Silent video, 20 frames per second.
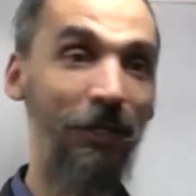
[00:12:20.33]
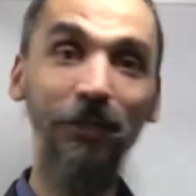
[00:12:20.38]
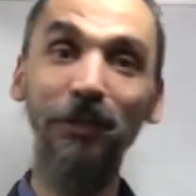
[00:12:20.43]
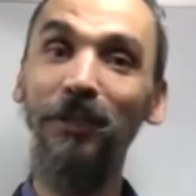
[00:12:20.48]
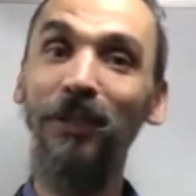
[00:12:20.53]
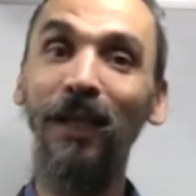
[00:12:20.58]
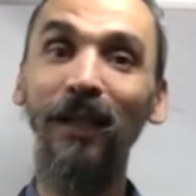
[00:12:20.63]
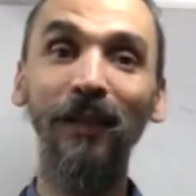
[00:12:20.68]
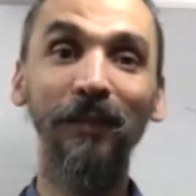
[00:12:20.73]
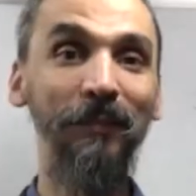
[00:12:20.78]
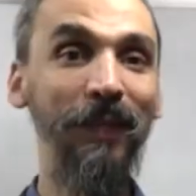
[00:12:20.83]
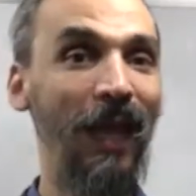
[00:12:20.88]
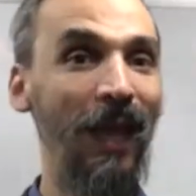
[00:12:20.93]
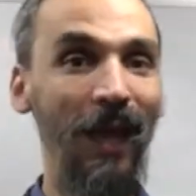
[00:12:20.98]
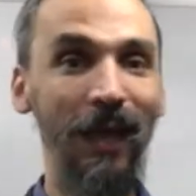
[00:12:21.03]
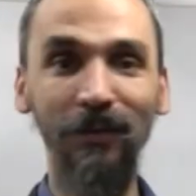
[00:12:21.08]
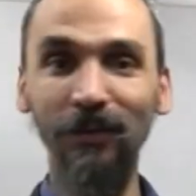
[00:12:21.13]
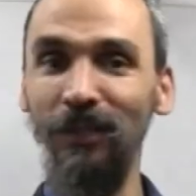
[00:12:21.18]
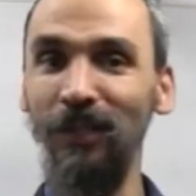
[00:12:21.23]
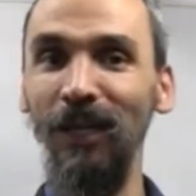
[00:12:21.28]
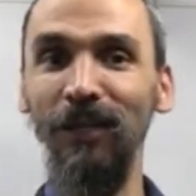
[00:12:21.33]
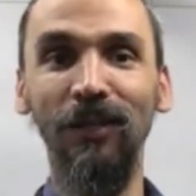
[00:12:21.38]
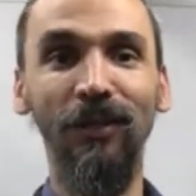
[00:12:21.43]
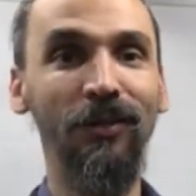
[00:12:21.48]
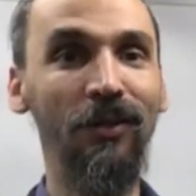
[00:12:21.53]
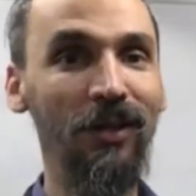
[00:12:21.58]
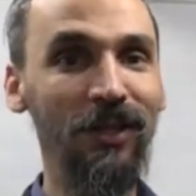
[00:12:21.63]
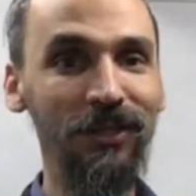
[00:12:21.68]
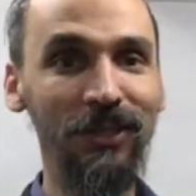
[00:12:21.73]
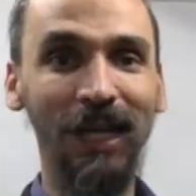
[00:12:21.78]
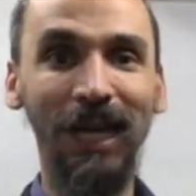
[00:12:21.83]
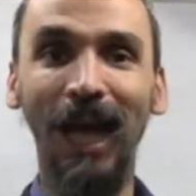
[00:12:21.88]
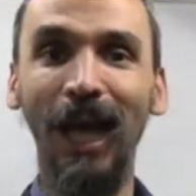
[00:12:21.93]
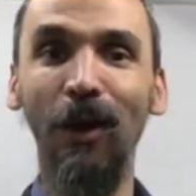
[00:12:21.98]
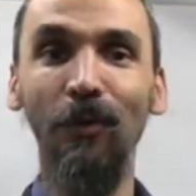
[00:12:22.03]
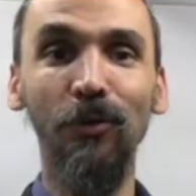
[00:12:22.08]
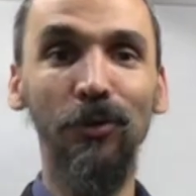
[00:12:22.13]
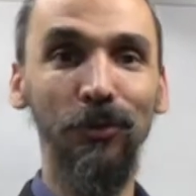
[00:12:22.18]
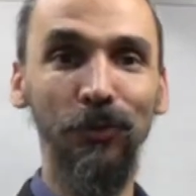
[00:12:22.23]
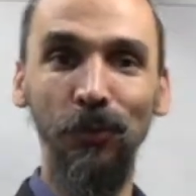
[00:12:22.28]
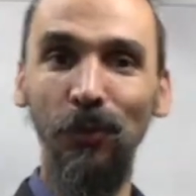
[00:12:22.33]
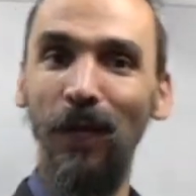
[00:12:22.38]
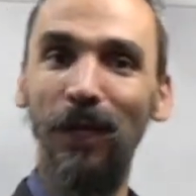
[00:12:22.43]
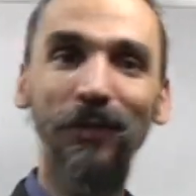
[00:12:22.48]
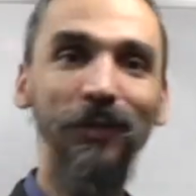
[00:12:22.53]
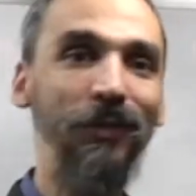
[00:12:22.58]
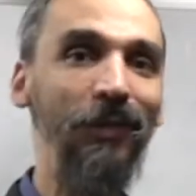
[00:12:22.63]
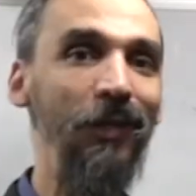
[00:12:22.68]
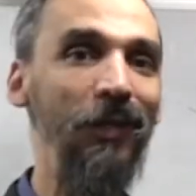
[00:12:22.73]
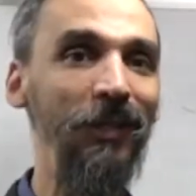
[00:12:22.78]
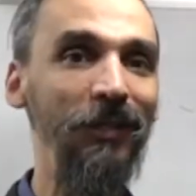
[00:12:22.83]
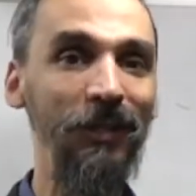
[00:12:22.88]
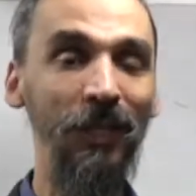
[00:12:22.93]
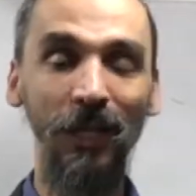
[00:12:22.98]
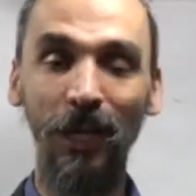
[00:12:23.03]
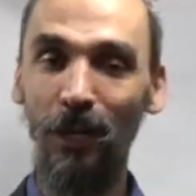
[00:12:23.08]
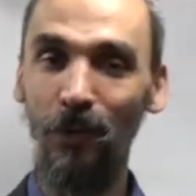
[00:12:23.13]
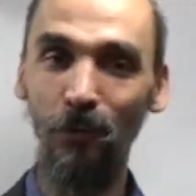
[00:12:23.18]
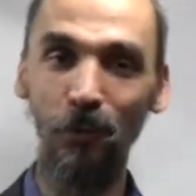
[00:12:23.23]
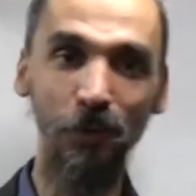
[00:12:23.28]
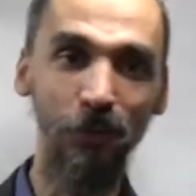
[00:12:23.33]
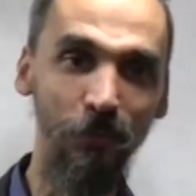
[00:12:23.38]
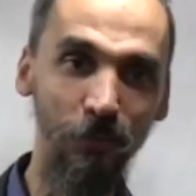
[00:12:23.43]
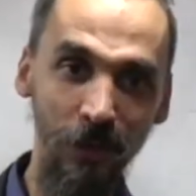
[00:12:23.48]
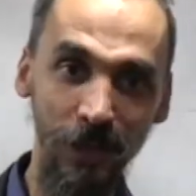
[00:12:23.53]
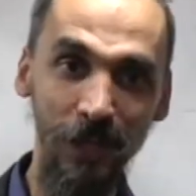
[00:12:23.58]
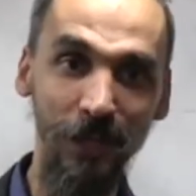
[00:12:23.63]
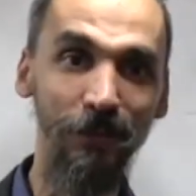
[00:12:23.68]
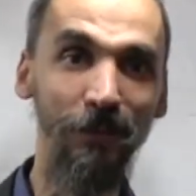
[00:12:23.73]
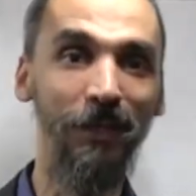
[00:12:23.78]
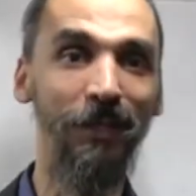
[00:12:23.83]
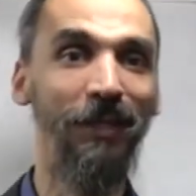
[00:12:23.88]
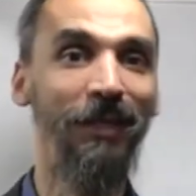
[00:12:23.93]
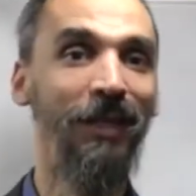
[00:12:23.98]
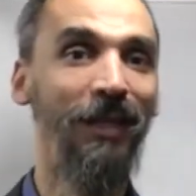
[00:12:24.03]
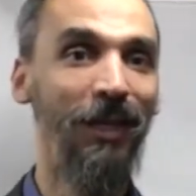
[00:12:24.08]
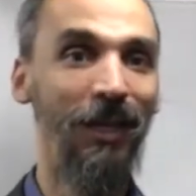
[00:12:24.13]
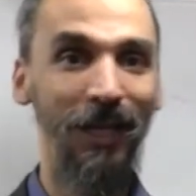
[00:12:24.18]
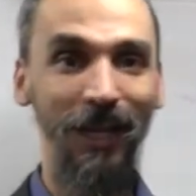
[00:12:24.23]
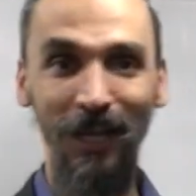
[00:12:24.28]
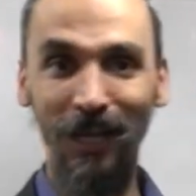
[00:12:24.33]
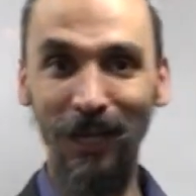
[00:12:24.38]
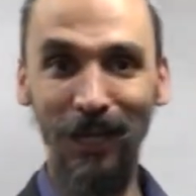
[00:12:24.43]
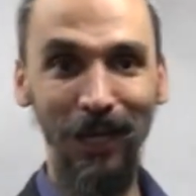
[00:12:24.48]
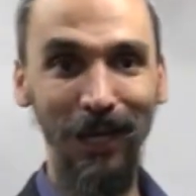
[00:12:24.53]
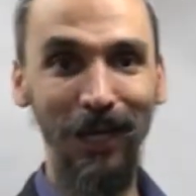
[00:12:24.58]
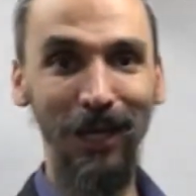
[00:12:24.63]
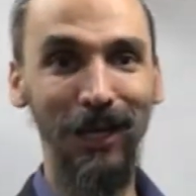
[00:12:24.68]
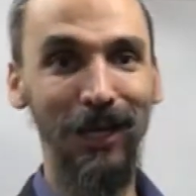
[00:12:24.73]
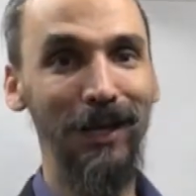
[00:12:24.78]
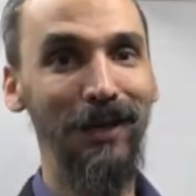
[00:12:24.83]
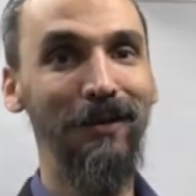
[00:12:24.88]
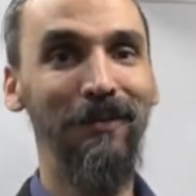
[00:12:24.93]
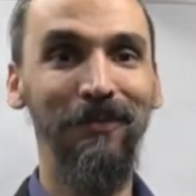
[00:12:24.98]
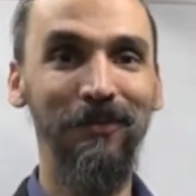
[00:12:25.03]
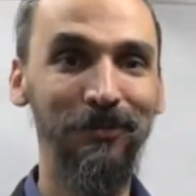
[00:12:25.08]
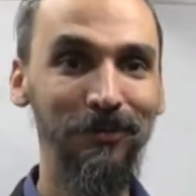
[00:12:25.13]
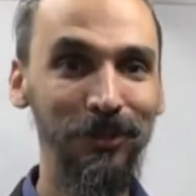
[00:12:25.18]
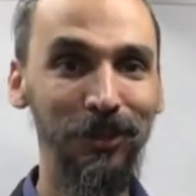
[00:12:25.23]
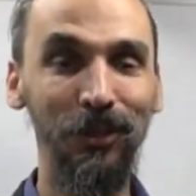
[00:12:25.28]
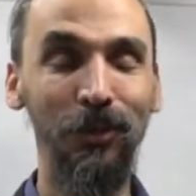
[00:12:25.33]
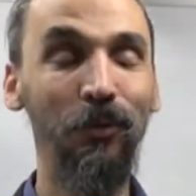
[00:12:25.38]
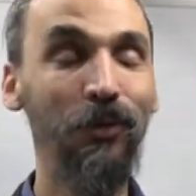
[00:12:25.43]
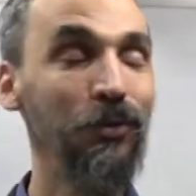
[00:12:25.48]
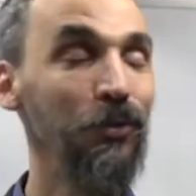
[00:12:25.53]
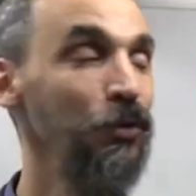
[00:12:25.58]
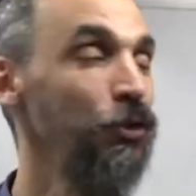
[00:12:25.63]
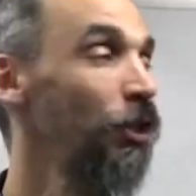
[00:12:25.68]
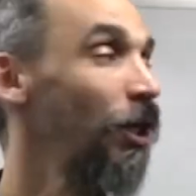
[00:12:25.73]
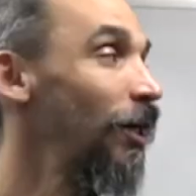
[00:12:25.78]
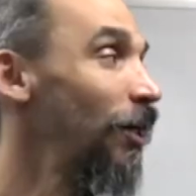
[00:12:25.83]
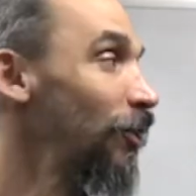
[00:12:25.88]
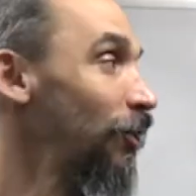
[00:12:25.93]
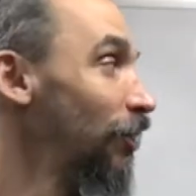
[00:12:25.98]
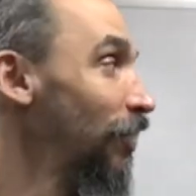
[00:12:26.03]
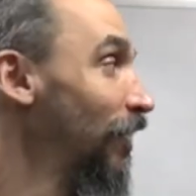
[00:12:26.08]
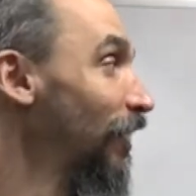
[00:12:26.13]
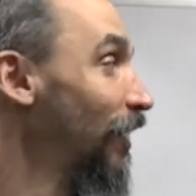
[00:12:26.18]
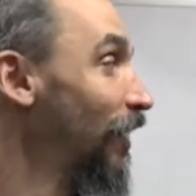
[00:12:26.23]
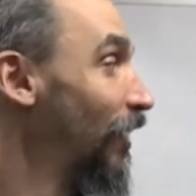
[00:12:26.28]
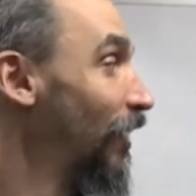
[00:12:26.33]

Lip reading: You tell them, yes, $100 an hour, $200 an hour, whatever you want to charge.